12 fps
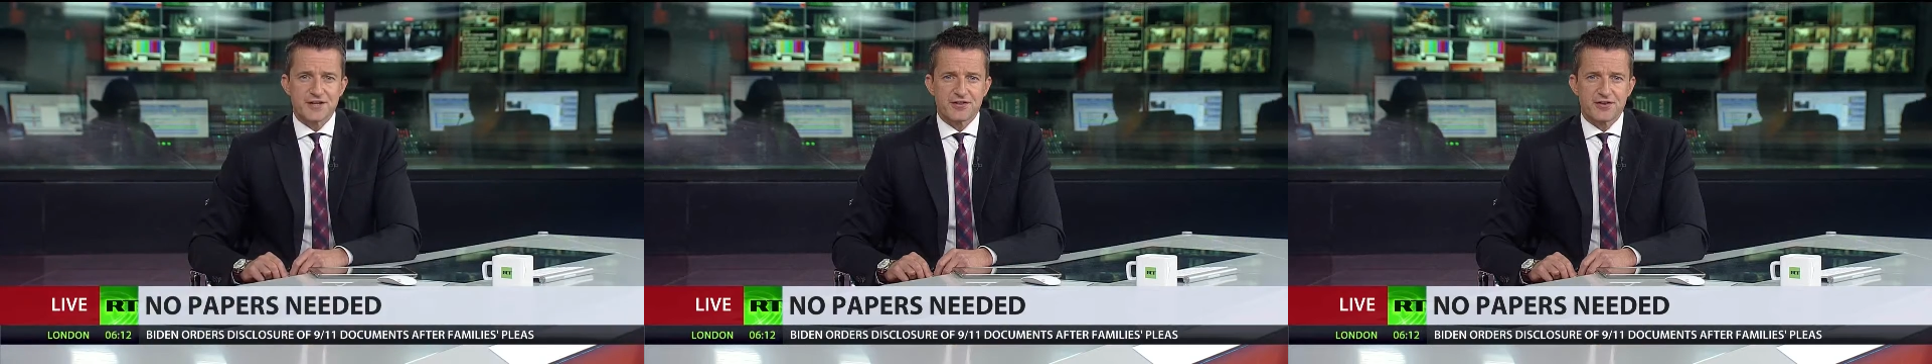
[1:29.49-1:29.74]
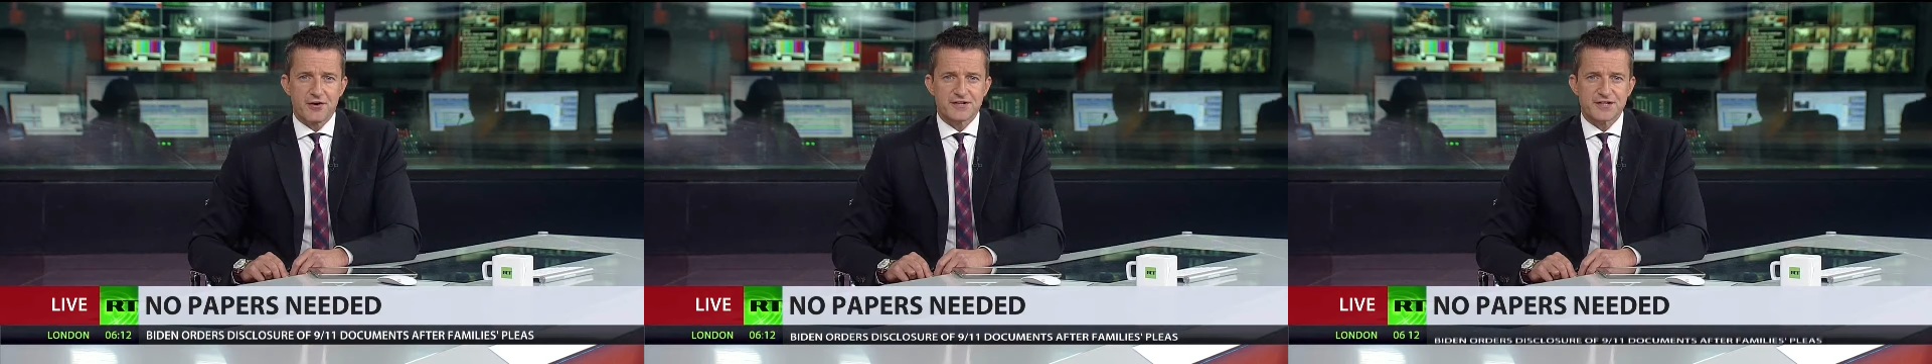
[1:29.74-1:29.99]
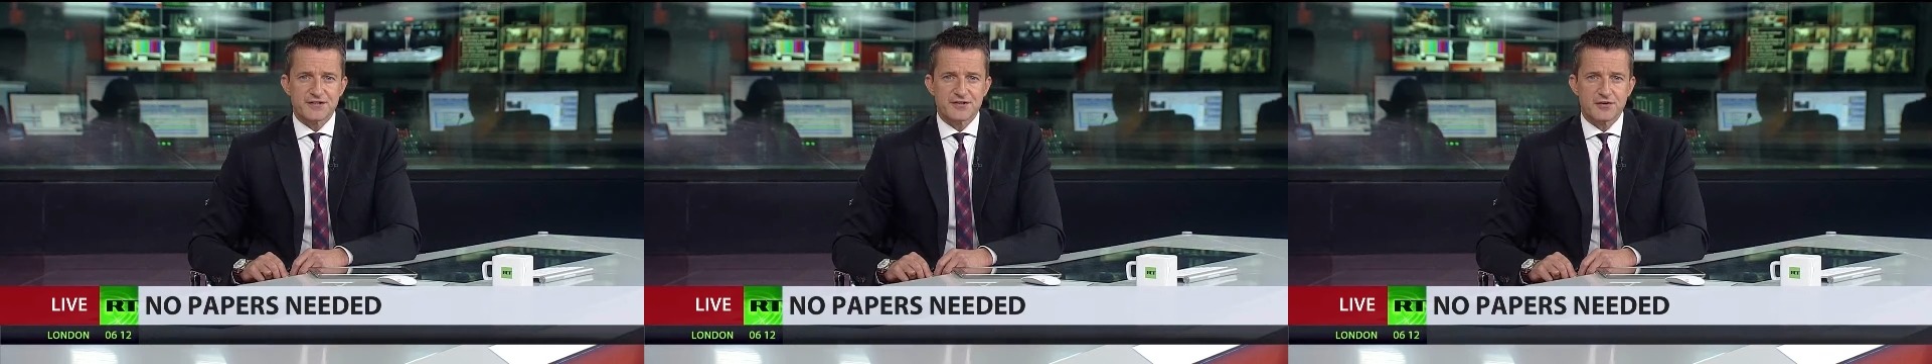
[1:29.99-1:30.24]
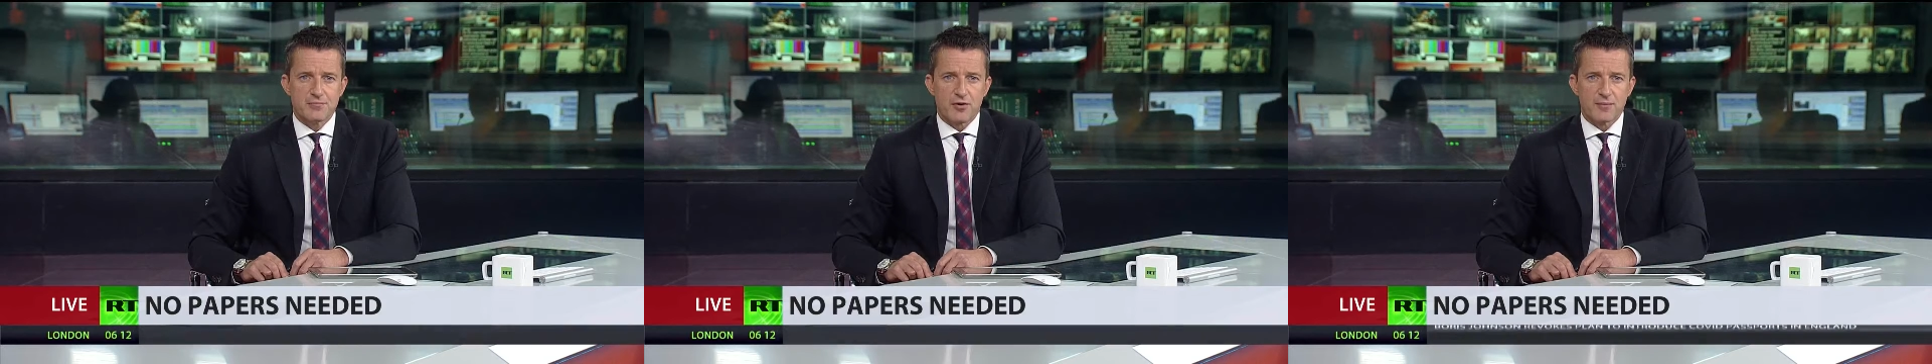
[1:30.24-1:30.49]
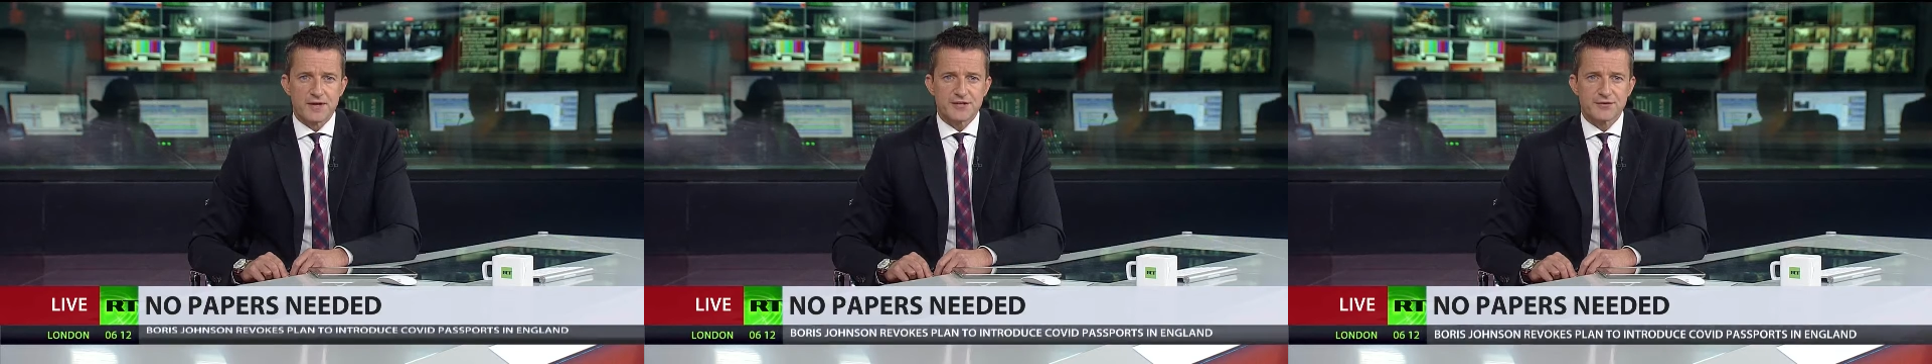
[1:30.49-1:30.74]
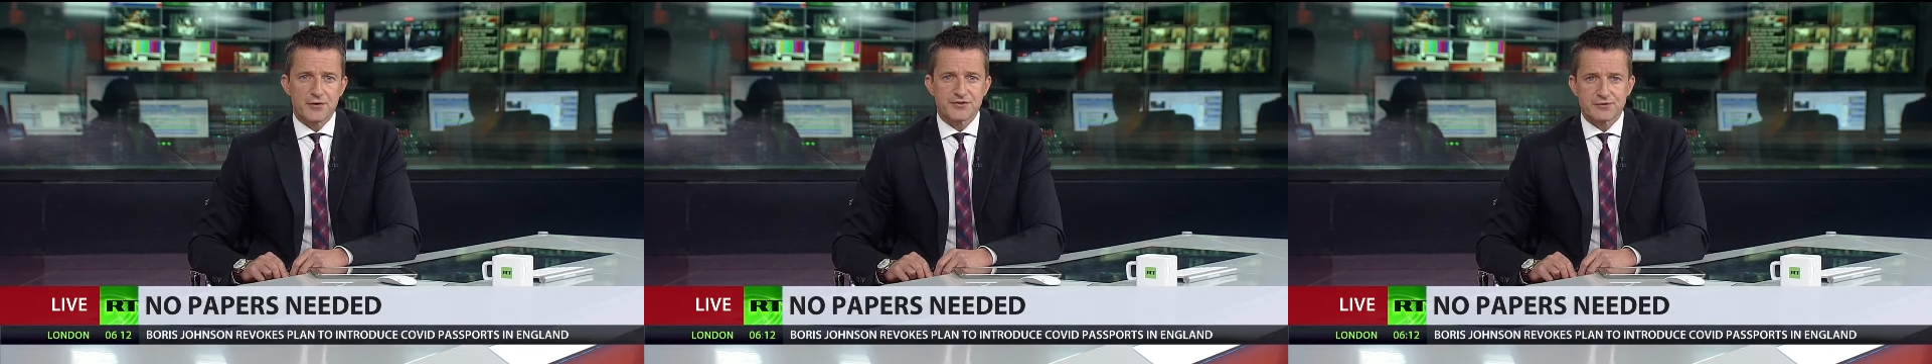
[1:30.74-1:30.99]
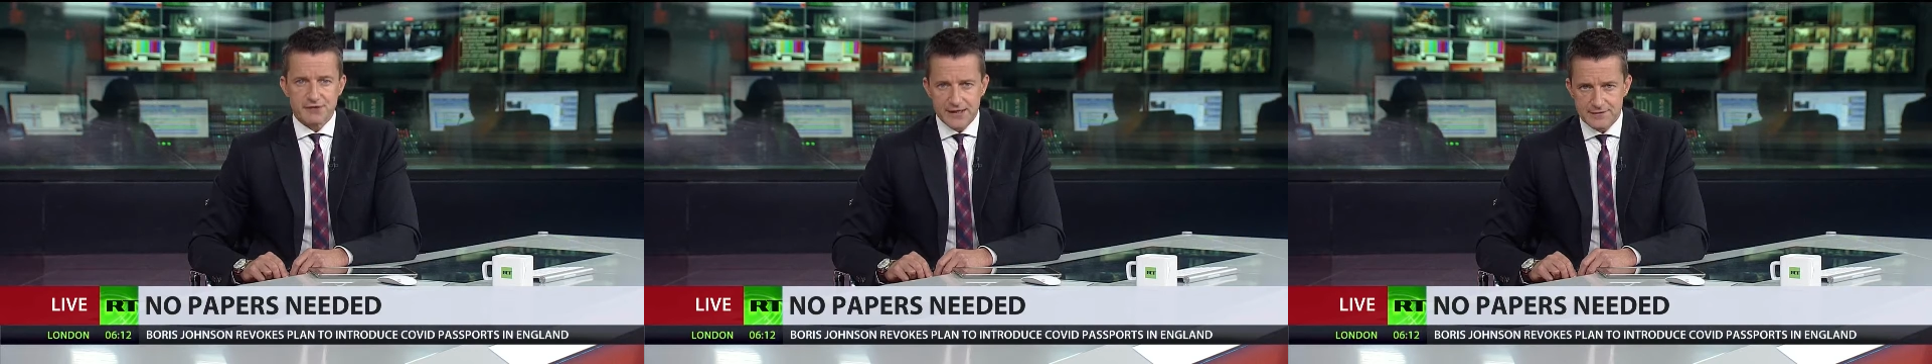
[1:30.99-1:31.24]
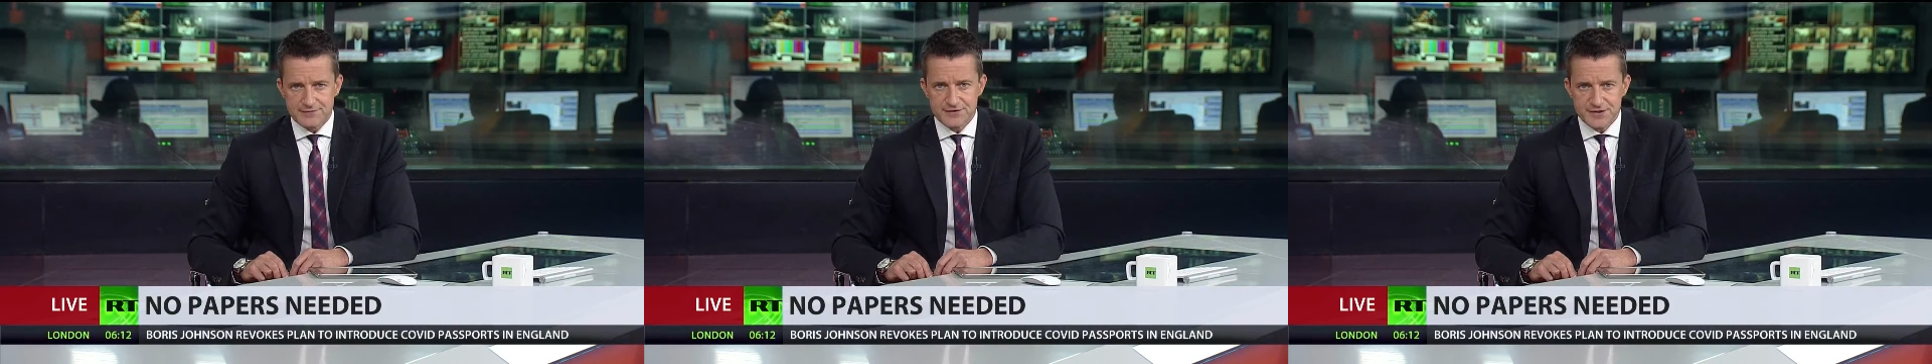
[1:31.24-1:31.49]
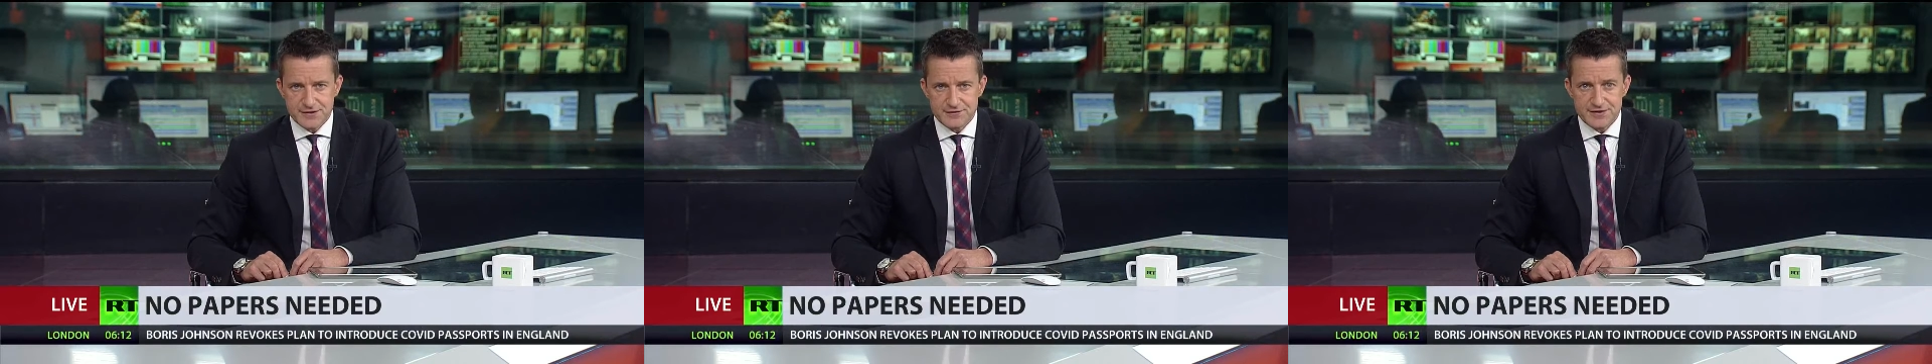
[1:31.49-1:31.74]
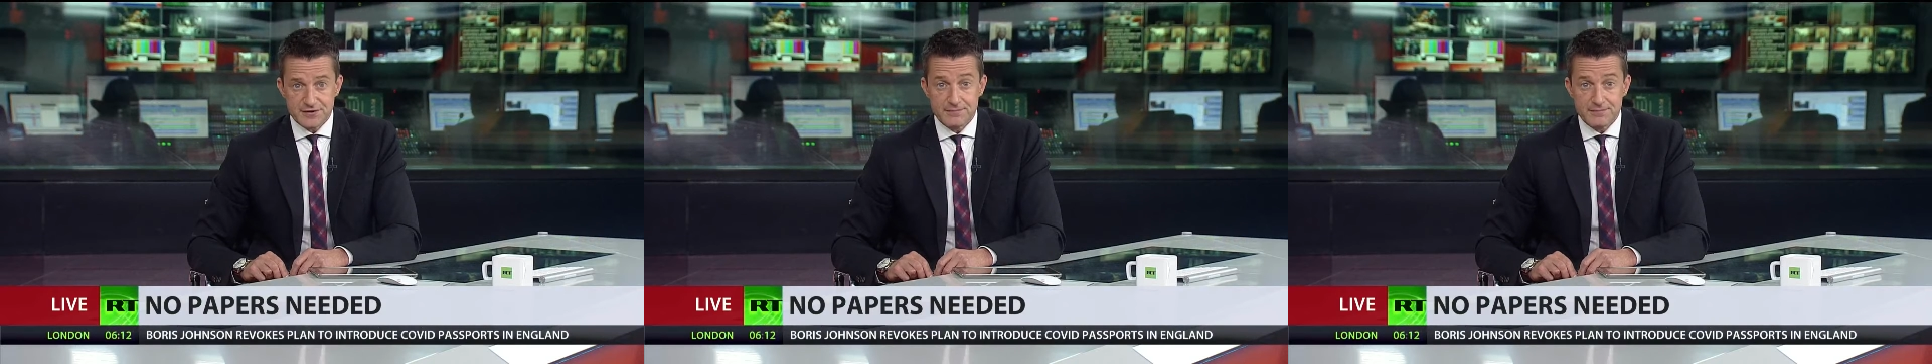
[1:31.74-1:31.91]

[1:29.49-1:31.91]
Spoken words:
the authorities do promise not to reintroduce